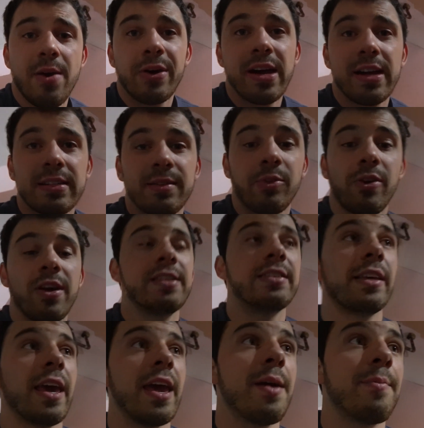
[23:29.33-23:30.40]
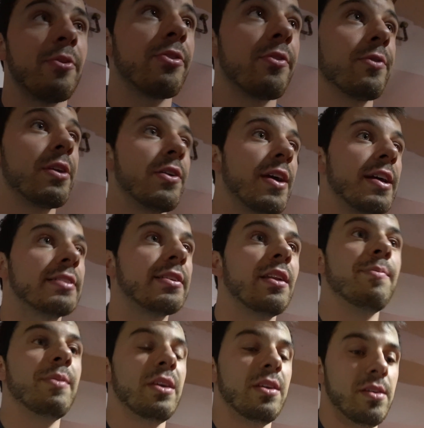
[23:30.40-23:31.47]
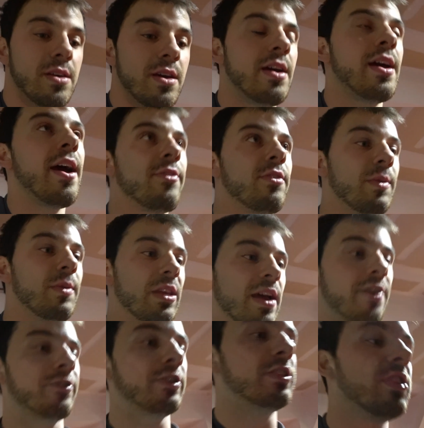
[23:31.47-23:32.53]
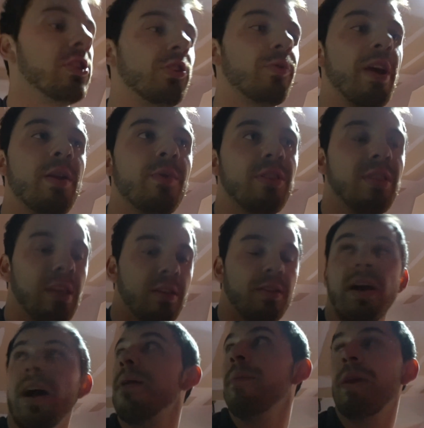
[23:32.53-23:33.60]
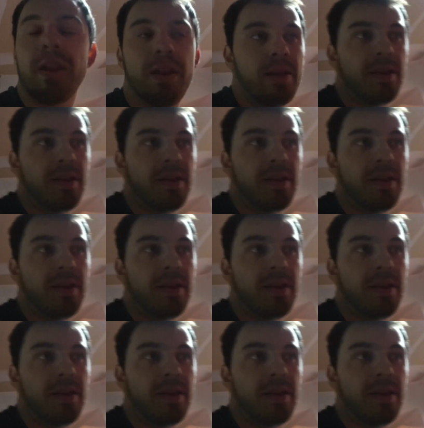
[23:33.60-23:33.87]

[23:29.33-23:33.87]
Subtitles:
we got some crazy camber in the rear. That's gonna have to be definitely situated with the alignment.